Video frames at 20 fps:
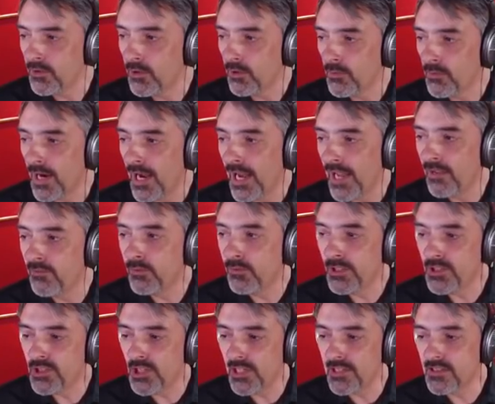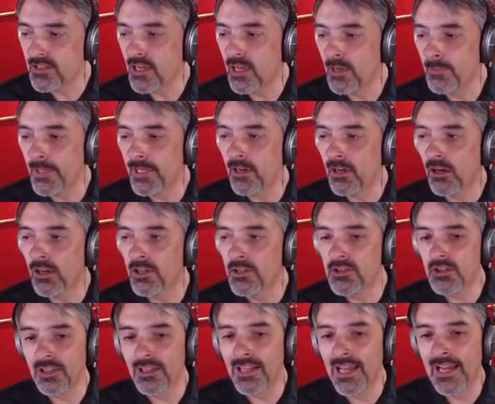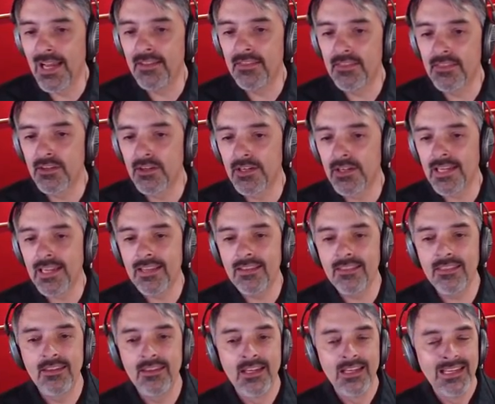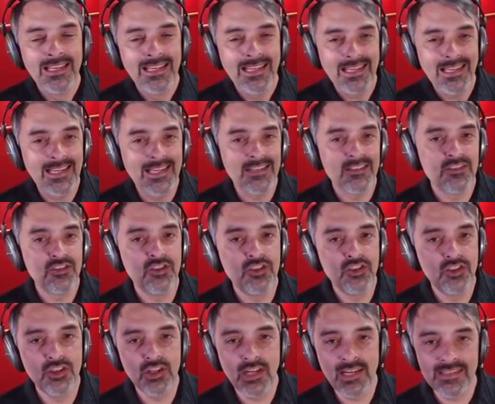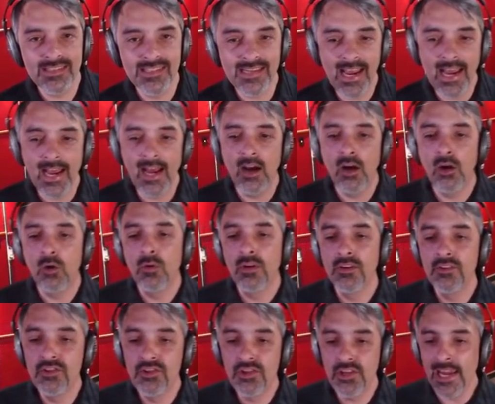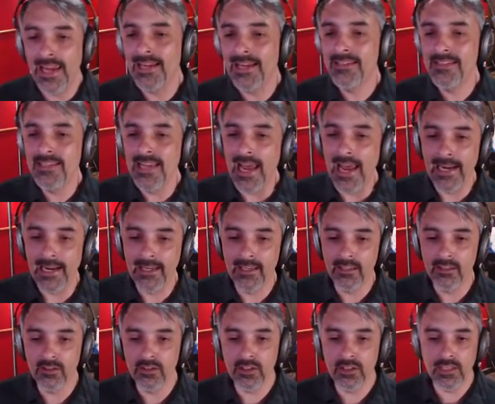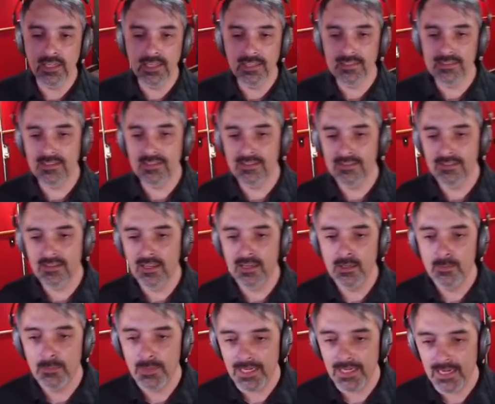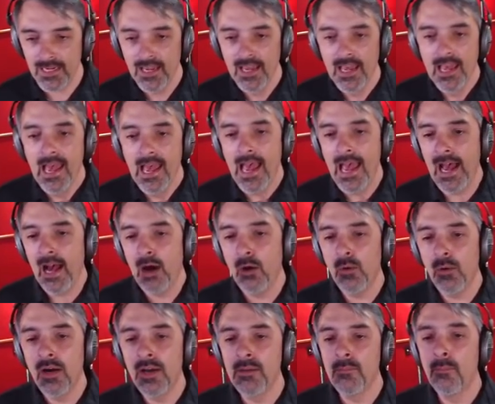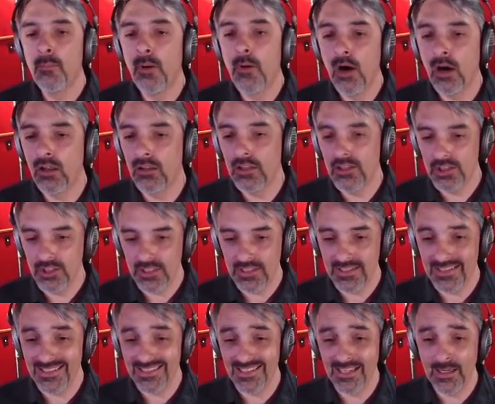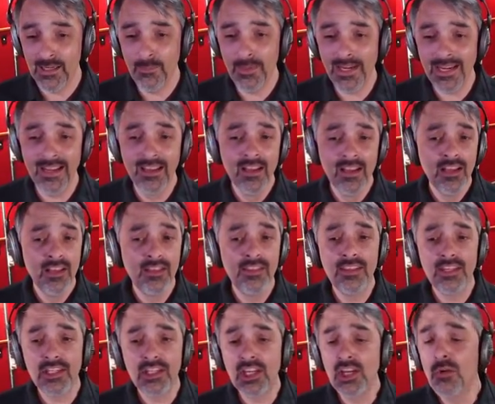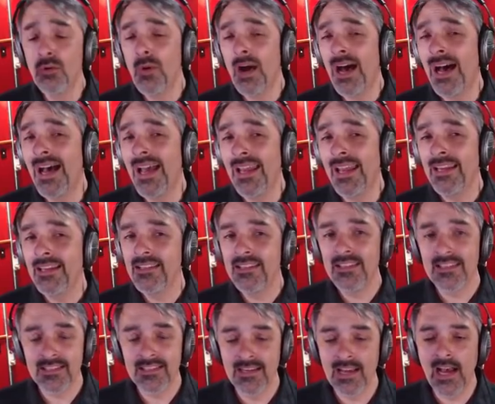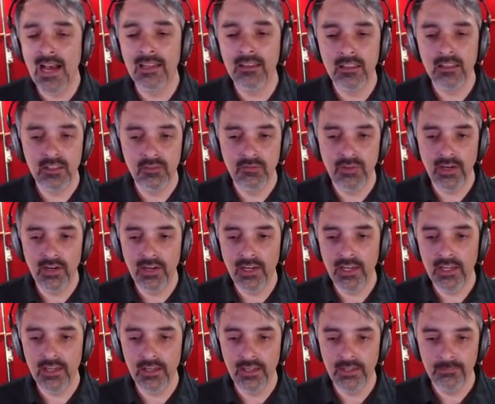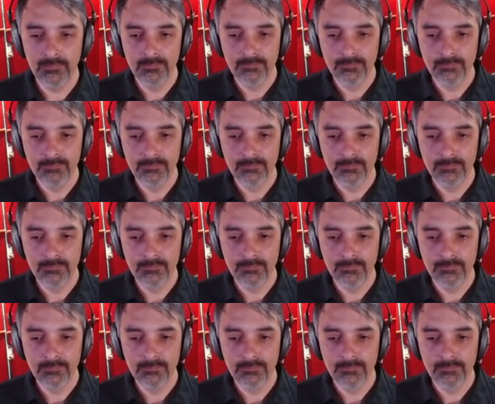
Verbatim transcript: arrive, which is coming on July thirtieth, is just how janktacular is this going to be? How unpolished is this going to be? The U I does not look very good.